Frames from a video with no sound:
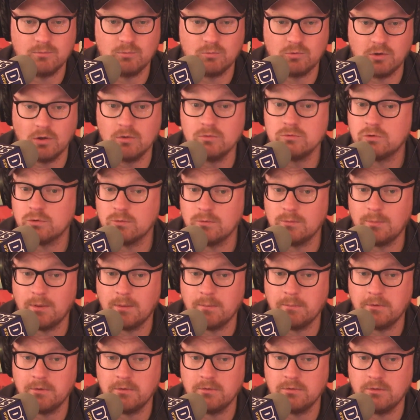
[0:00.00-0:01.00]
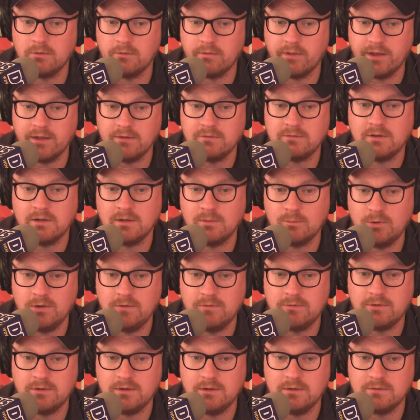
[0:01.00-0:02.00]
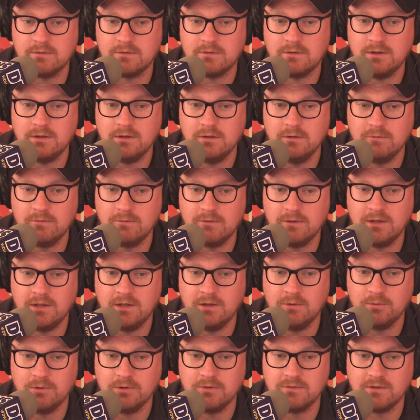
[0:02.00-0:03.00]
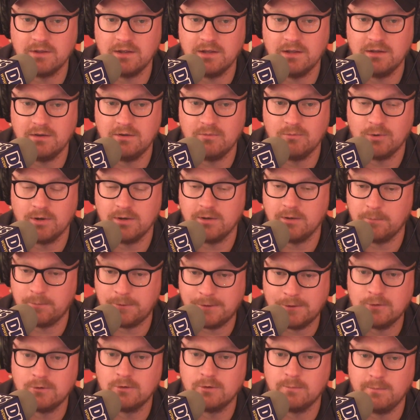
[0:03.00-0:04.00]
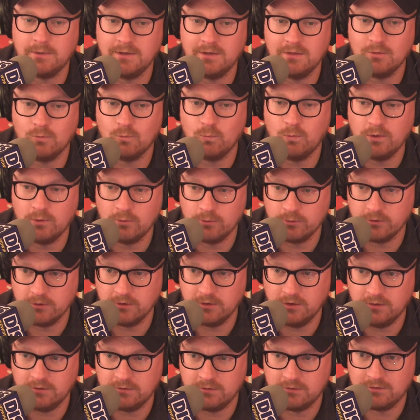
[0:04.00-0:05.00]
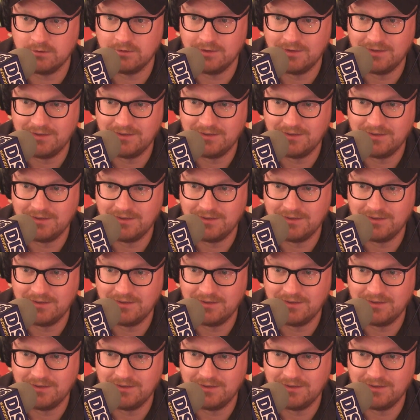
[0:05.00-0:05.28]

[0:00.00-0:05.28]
Don't you remember the last time we've seen Steve, he was in what appeared to be the wilderness